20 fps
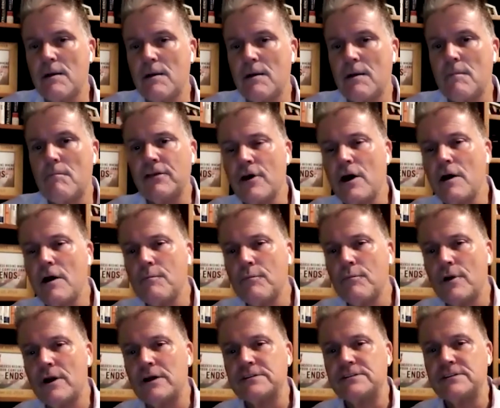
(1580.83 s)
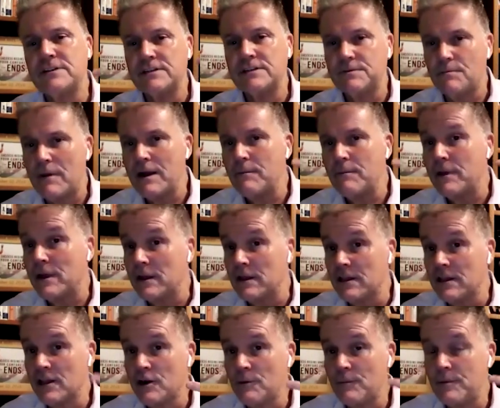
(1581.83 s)
my thought process might be
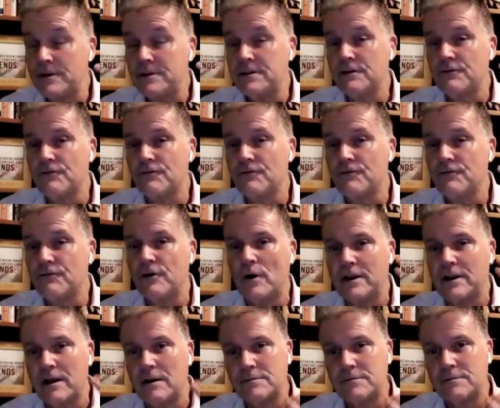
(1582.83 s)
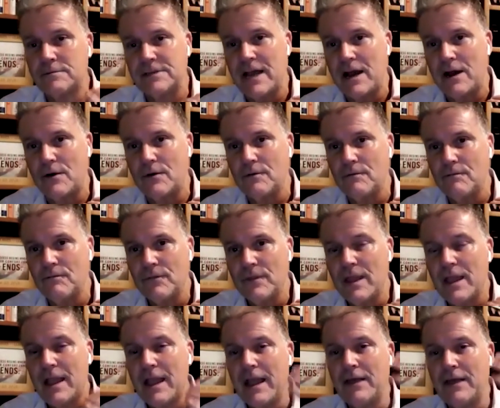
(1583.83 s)
a little bit different in what comes out.
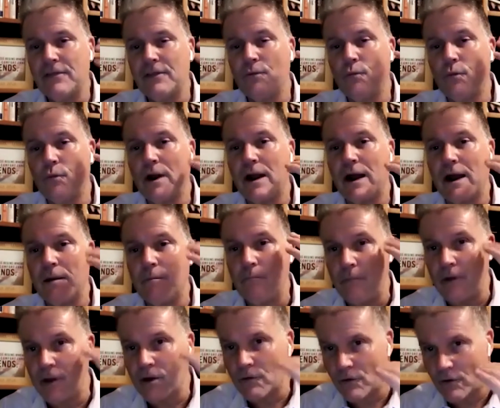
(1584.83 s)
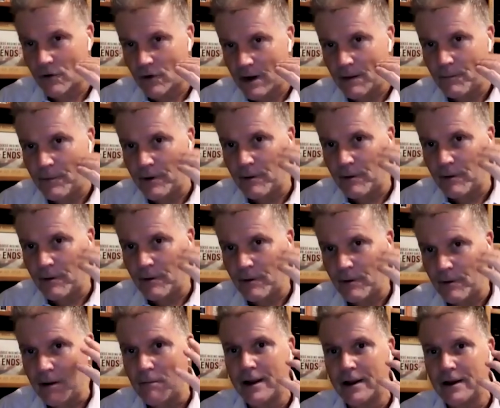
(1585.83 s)
And then what I mirror up in
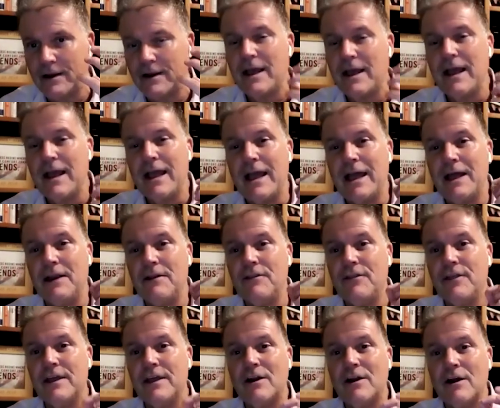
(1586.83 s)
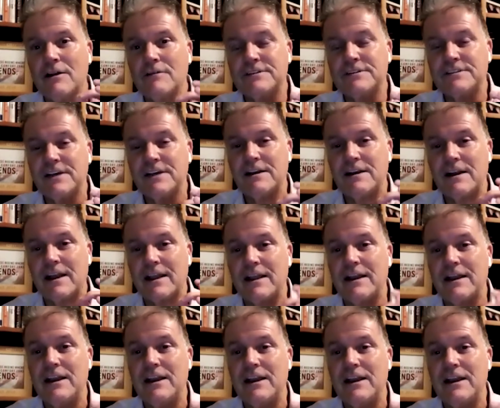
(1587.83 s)
my mind. And then all of a sudden I
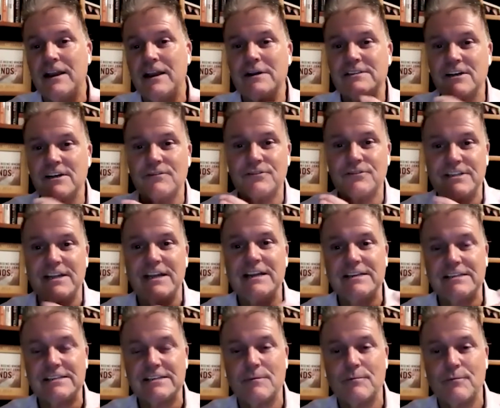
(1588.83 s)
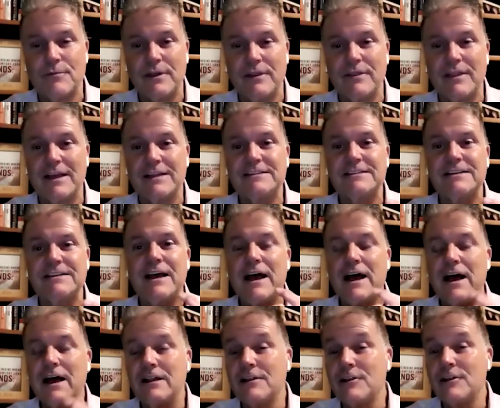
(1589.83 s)
can hear myself saying something that's
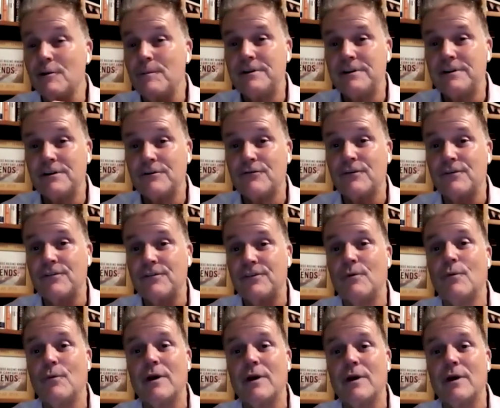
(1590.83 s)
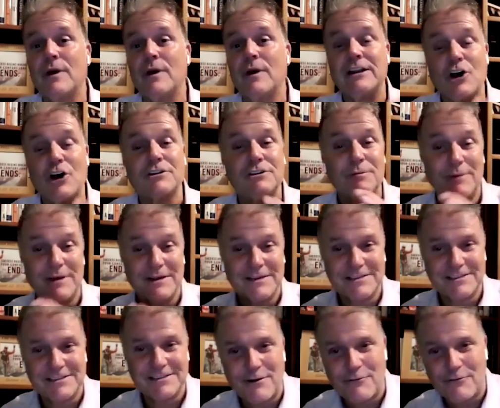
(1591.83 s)
a little bit different than what I talk to
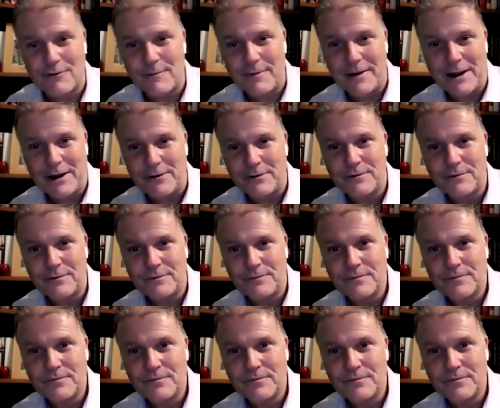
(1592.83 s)
myself about.